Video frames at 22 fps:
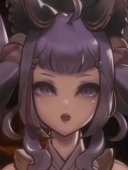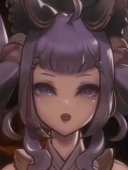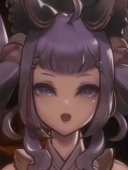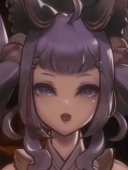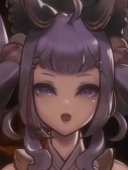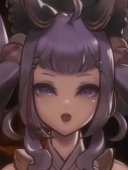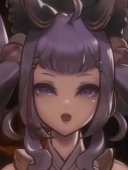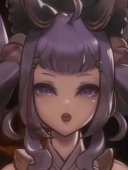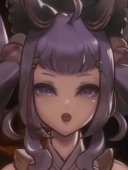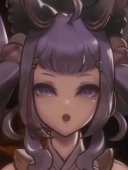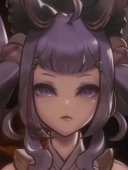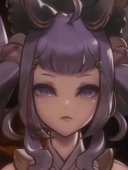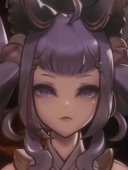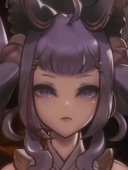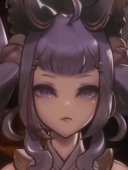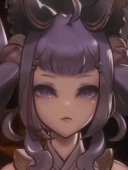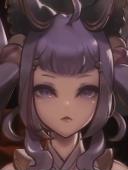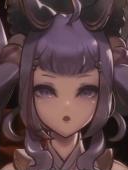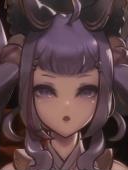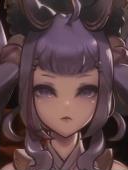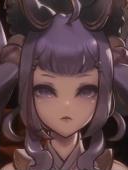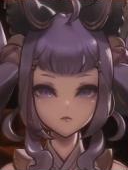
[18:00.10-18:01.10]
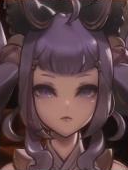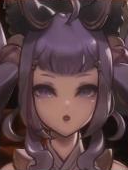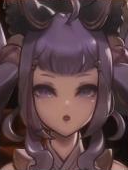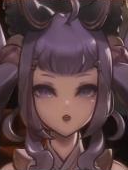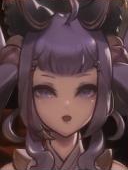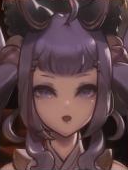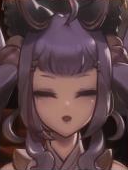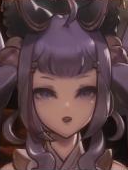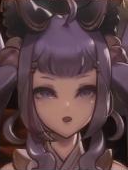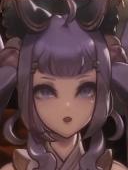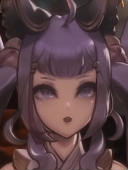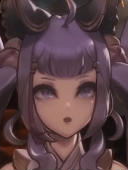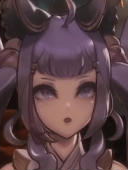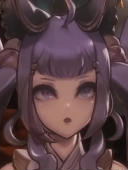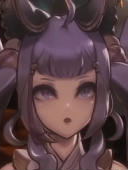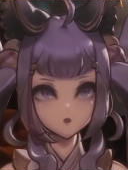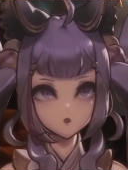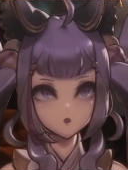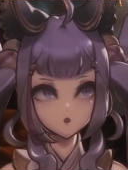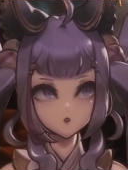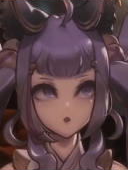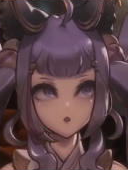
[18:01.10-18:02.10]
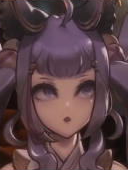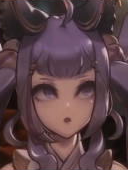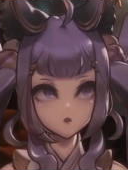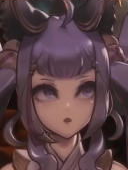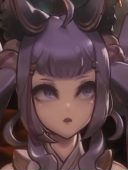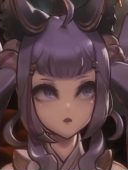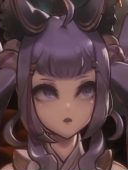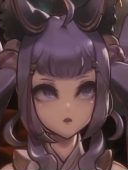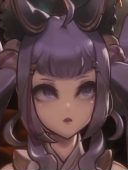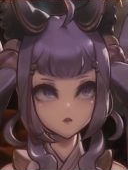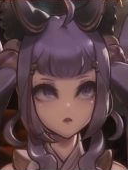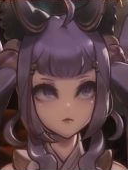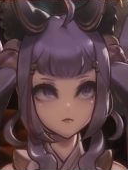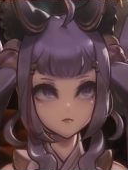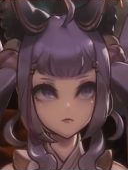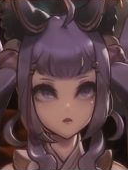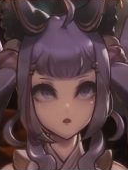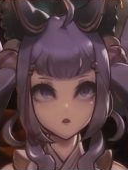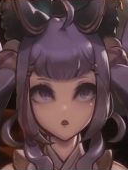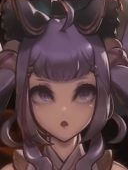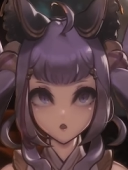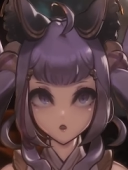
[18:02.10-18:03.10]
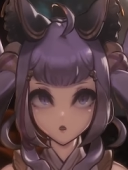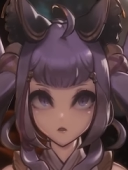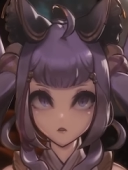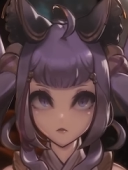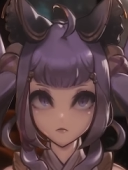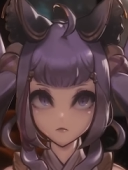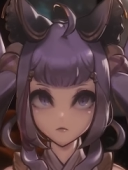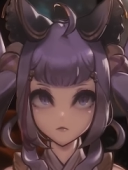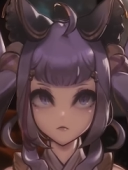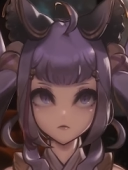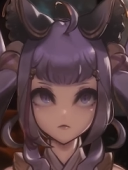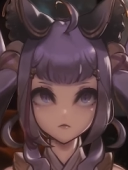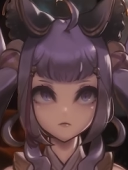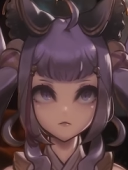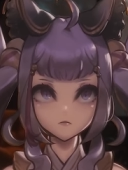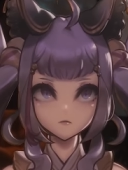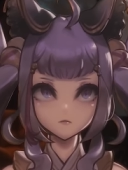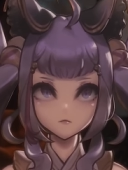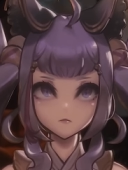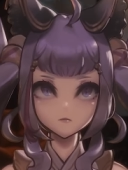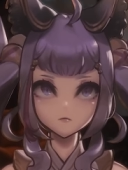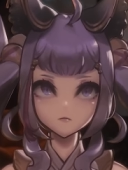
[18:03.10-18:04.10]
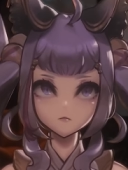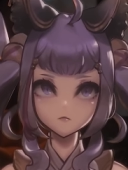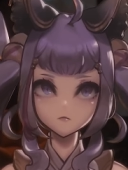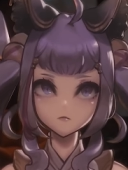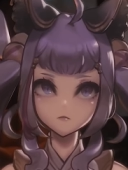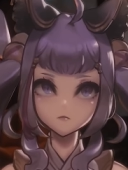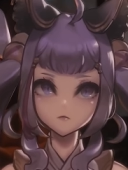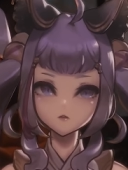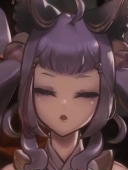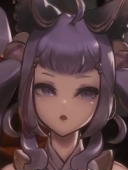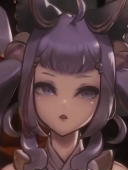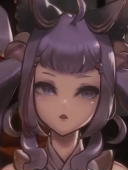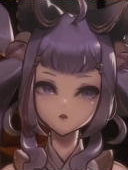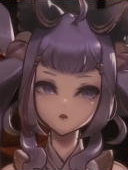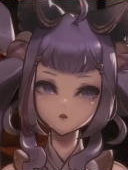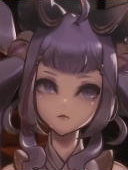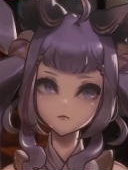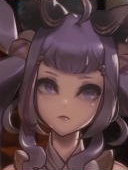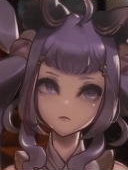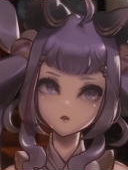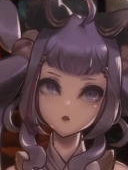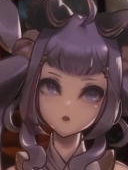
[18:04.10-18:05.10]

and what it means for you to feel lonely.